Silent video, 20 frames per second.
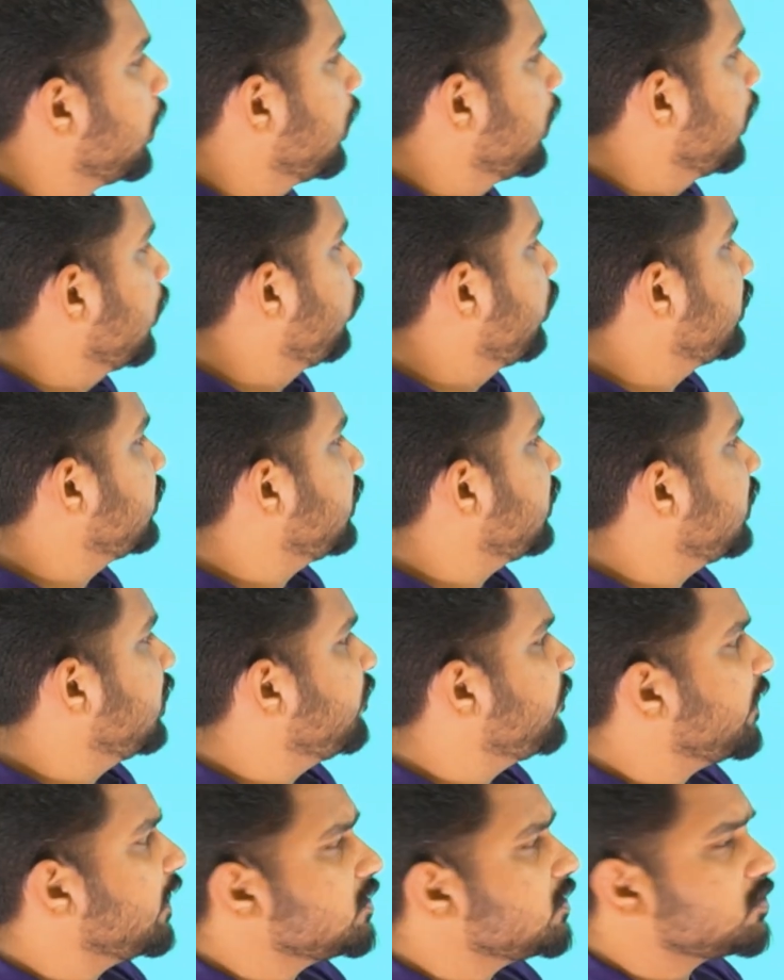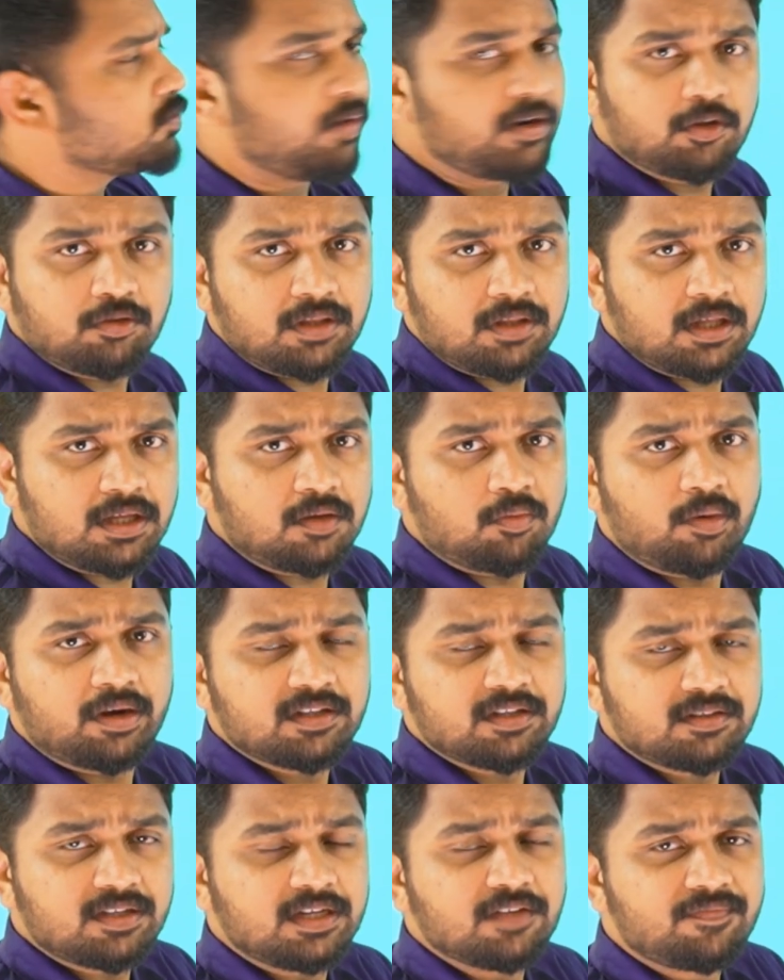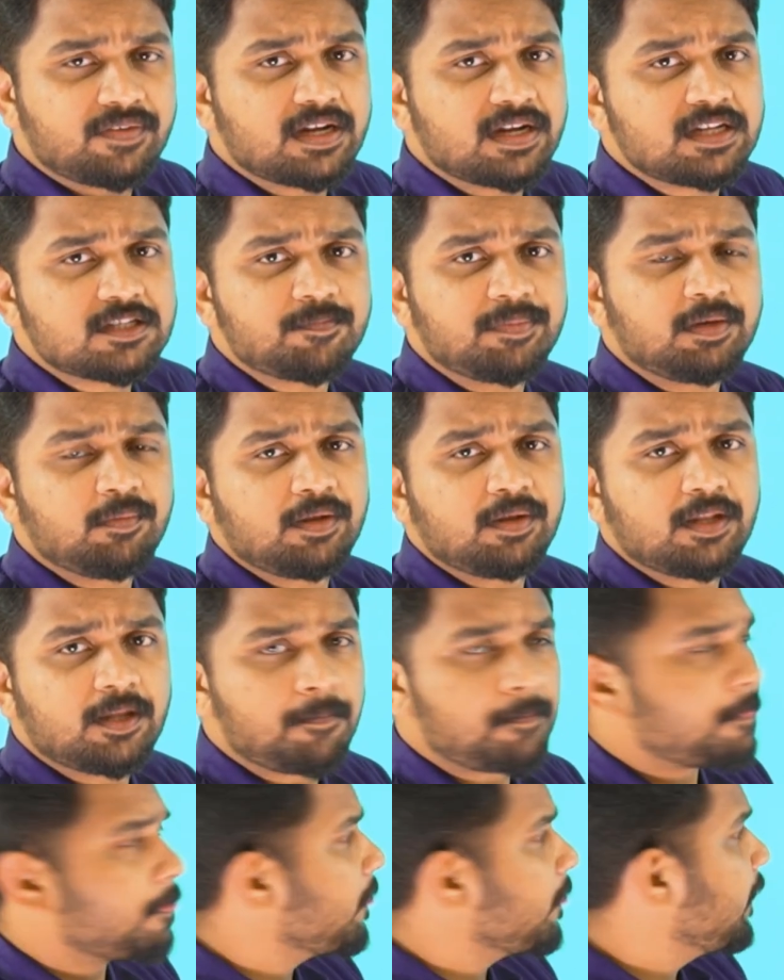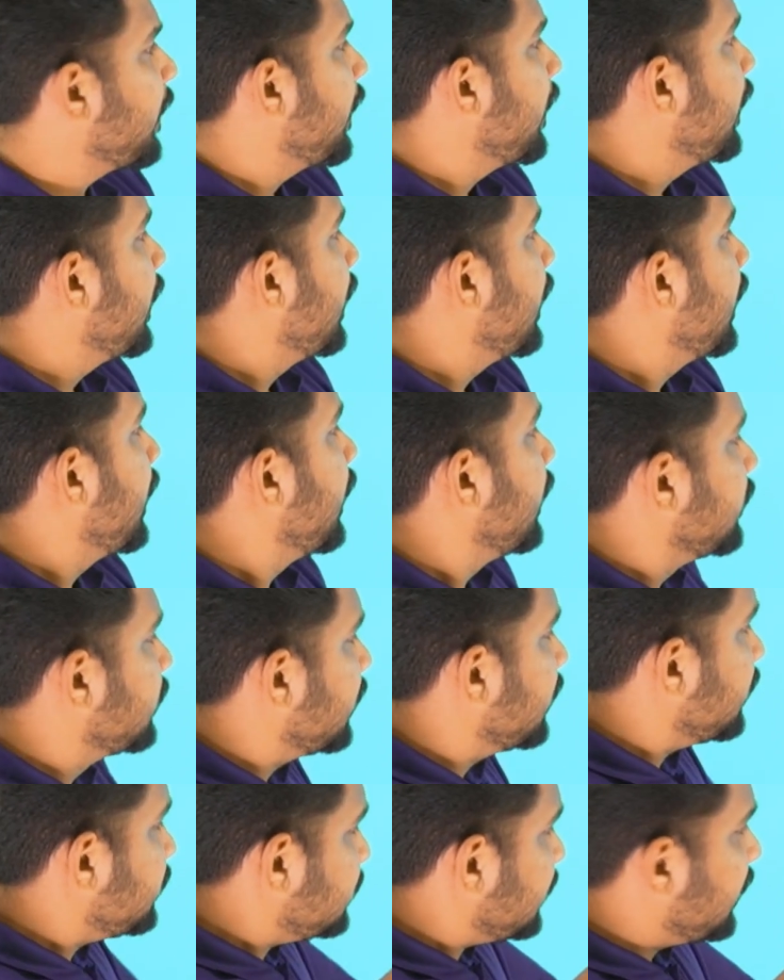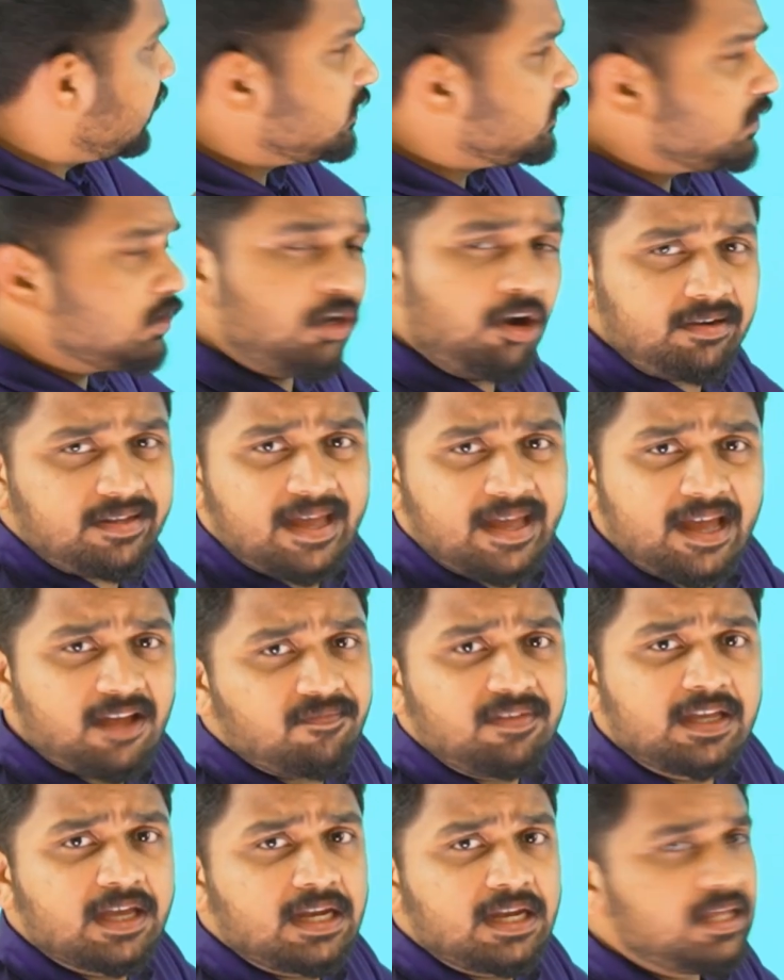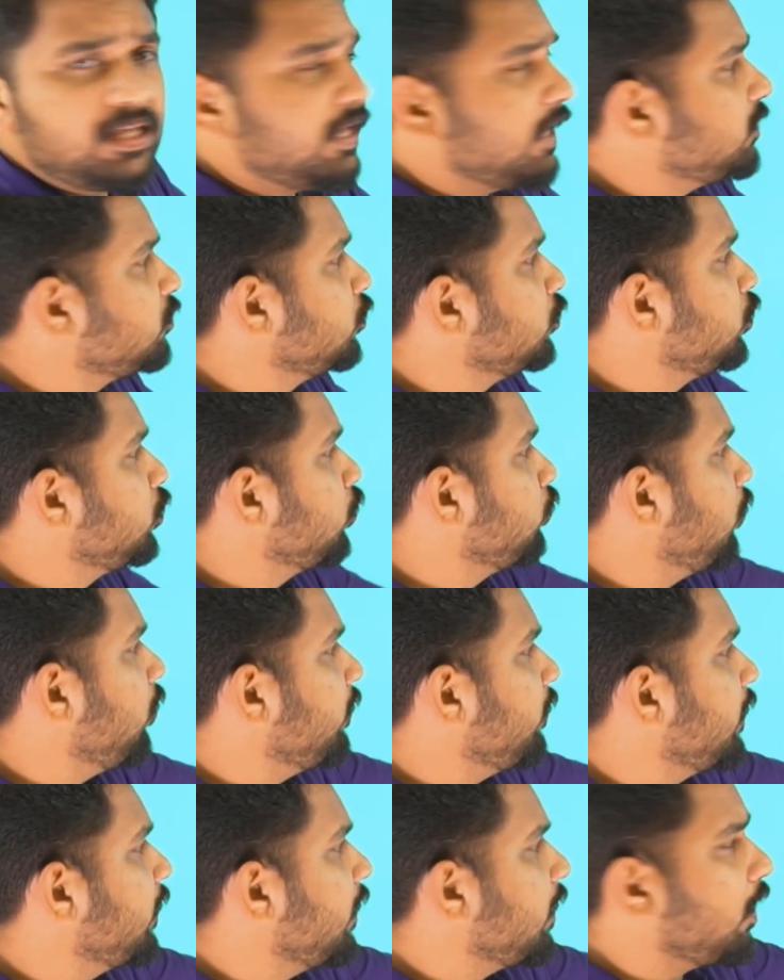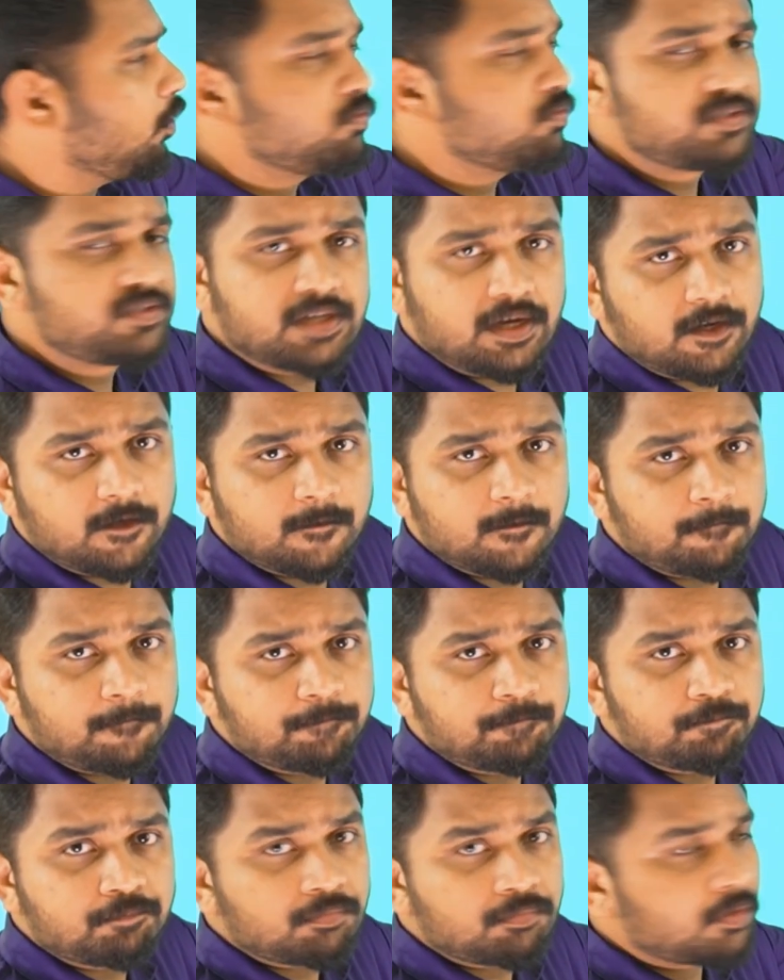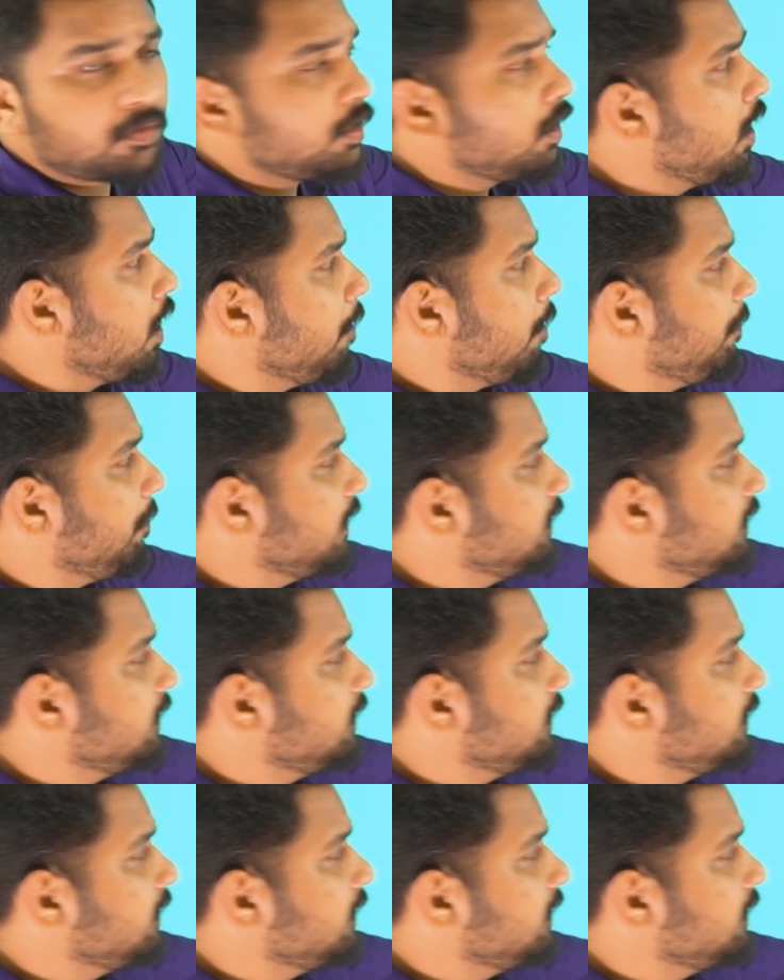What do you think? What is the difference between them? This is not having any H2O here outside, but